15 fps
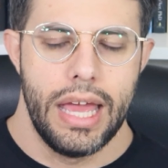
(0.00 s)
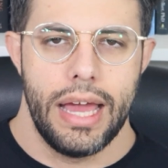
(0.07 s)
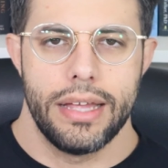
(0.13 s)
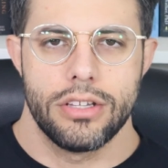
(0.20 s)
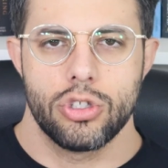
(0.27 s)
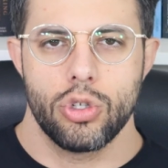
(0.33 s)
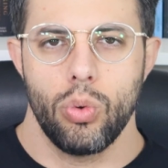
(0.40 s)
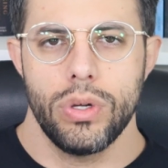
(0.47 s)

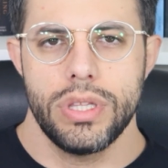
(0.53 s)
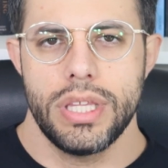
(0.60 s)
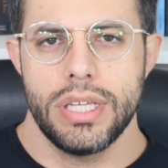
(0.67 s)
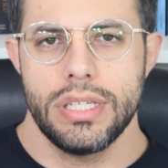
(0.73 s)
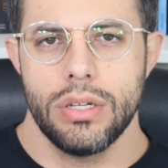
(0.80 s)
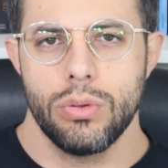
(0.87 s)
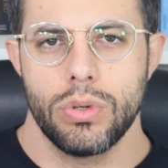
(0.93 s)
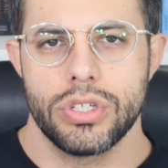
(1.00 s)
And so what
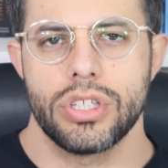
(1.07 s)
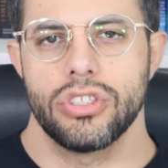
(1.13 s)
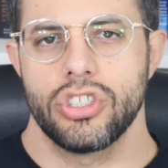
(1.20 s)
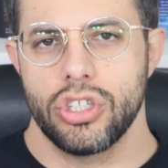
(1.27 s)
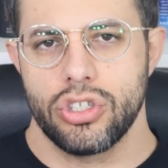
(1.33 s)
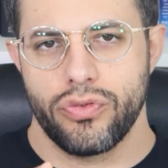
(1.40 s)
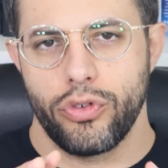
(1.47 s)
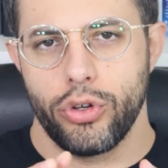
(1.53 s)
they did was,
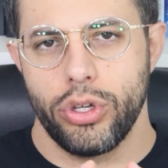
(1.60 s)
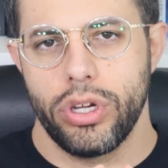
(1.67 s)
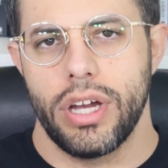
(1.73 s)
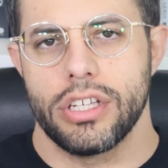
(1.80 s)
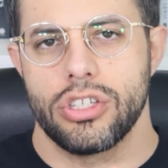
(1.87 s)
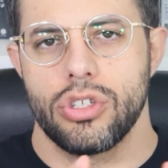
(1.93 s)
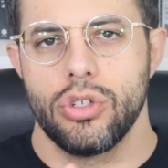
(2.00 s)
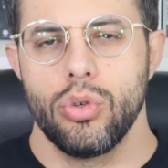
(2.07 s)
just for you
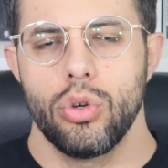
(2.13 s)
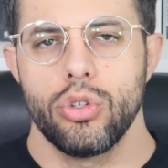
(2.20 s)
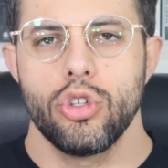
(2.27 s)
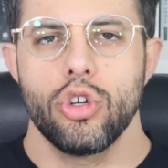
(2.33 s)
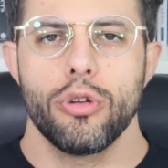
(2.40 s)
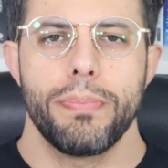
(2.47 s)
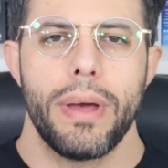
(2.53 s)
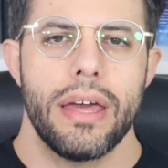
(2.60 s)
guys to know,
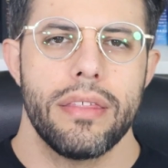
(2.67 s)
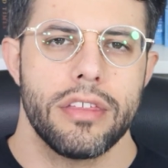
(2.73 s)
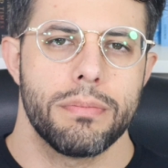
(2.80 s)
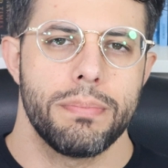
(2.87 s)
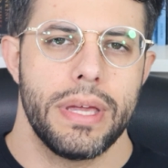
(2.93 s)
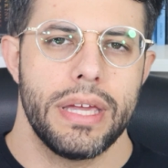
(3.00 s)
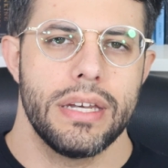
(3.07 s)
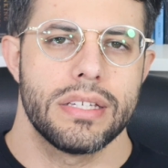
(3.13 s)

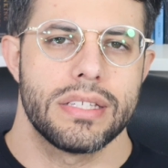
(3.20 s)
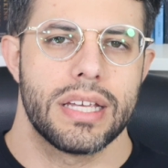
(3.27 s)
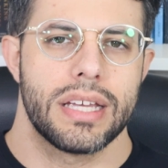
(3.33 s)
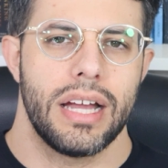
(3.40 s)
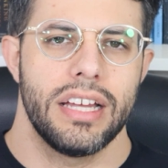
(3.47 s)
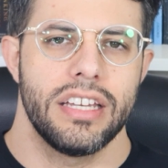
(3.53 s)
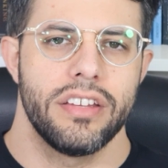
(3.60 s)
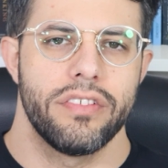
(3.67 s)
neuropathic pain is a
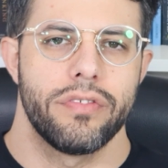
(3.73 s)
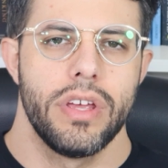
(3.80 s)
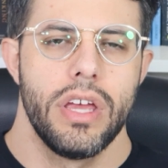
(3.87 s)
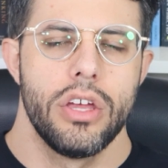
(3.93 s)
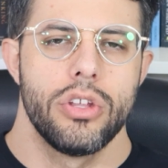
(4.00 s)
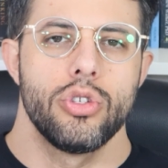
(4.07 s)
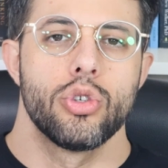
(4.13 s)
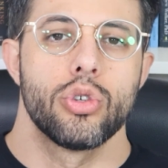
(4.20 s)
kind of
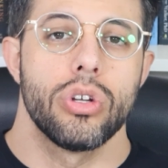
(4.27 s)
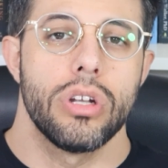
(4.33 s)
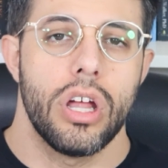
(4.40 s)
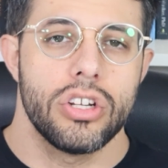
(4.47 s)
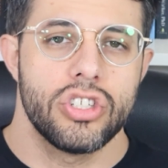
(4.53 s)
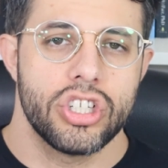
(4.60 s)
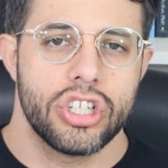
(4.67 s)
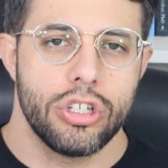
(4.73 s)

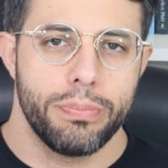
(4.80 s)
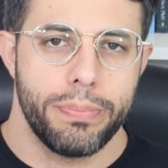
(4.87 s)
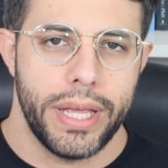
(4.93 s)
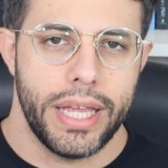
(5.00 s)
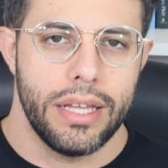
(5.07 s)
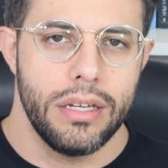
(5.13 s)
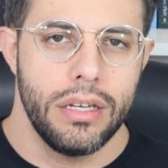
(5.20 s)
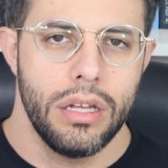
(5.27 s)
neurological
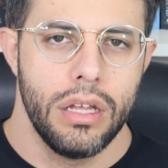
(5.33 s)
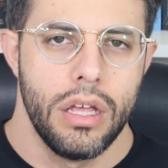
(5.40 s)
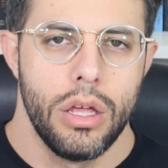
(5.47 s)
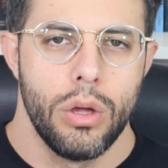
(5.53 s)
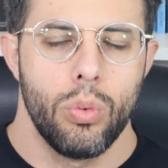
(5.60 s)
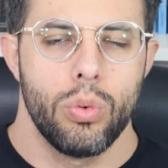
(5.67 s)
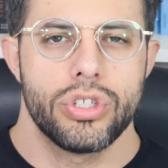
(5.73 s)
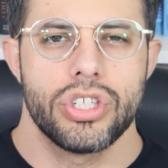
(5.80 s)
pain
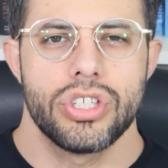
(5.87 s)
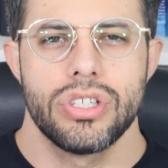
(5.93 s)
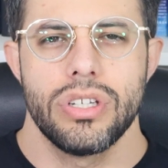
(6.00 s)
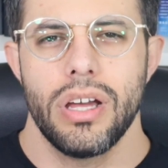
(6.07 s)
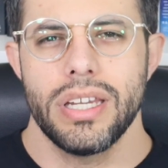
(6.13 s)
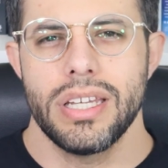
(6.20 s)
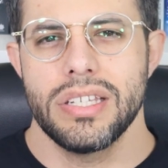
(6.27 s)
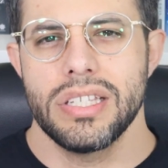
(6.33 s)
which is
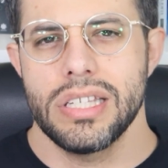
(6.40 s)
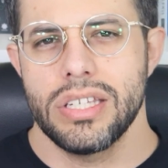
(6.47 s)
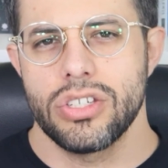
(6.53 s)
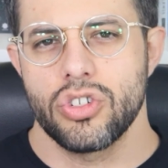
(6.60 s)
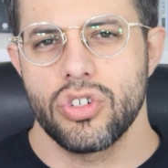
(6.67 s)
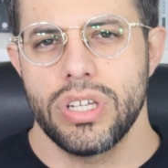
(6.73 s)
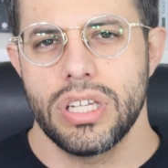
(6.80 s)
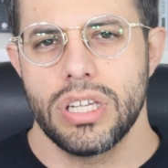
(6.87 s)
not easily
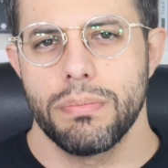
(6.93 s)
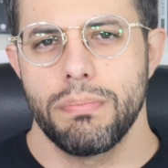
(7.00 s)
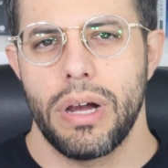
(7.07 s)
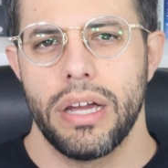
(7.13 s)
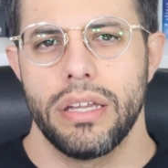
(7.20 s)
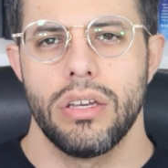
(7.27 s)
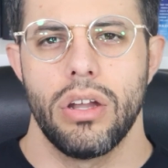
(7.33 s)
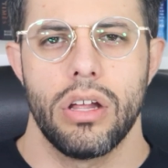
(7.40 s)
treated
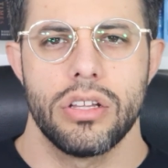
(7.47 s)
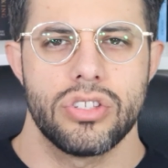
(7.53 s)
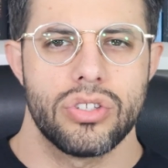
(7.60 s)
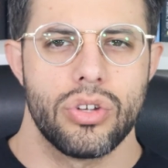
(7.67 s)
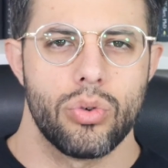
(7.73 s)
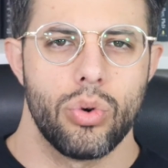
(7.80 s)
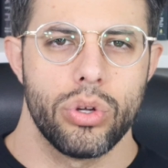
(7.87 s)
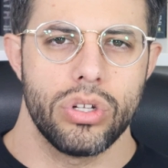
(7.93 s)
by
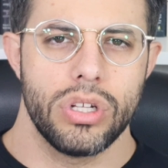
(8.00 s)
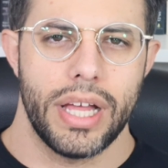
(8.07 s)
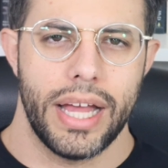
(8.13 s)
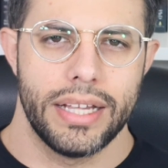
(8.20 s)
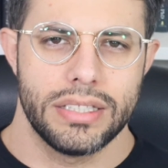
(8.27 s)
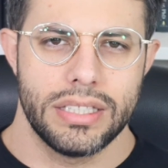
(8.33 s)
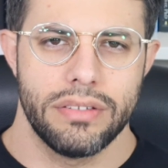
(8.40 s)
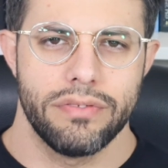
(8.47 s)
non-steroidal
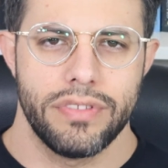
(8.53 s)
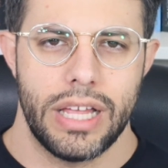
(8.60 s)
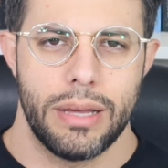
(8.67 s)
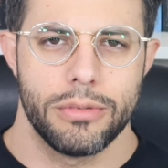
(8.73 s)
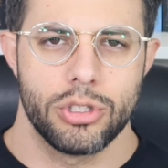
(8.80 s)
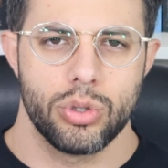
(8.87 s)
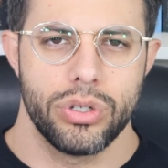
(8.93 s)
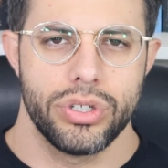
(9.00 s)

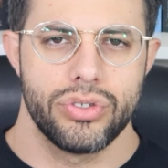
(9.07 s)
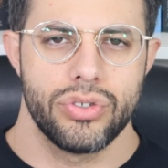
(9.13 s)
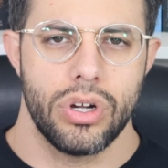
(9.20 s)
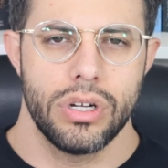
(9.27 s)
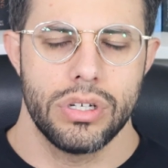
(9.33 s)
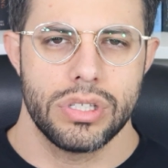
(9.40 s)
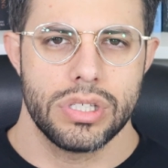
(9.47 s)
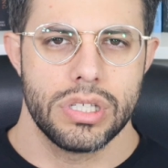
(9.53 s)
anti-inflammatory
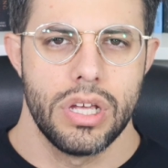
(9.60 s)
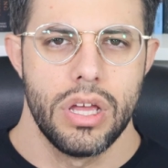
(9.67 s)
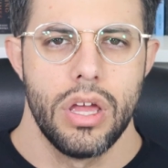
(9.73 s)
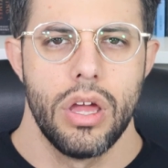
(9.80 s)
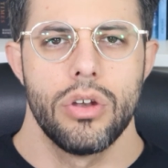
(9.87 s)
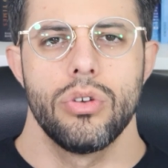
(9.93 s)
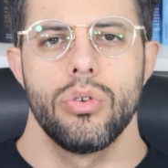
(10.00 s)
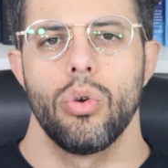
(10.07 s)
drugs,
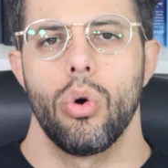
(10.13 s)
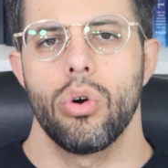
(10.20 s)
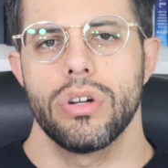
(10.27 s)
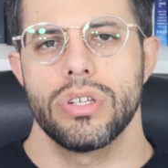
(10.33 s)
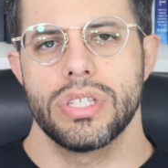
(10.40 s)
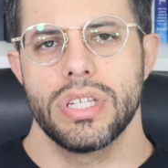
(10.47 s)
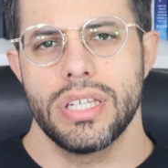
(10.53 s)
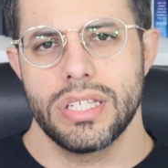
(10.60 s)

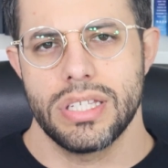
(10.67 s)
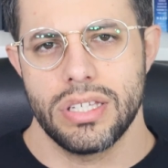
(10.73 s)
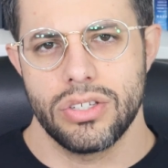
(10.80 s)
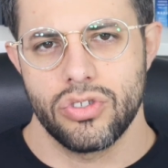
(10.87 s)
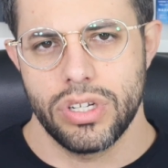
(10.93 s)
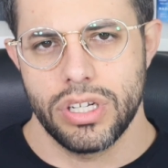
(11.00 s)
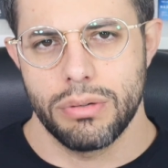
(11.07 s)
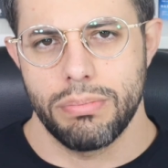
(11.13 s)
nor is it easily
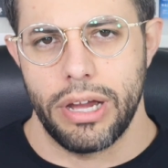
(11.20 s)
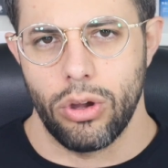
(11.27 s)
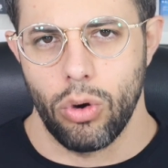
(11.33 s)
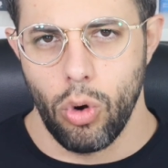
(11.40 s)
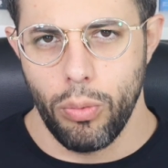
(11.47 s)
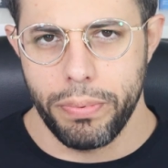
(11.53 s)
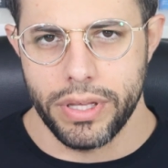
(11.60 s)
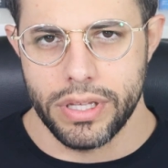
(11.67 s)
treated by
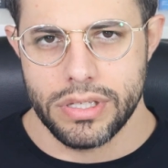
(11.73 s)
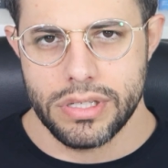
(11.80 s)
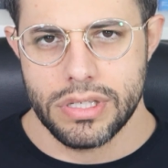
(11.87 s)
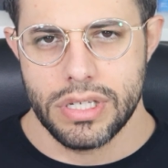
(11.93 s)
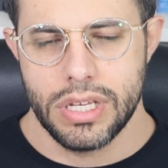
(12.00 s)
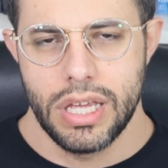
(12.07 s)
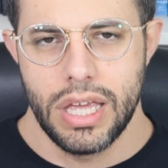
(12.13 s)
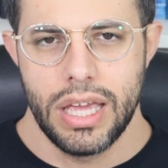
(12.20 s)

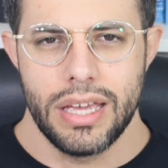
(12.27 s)
opiates.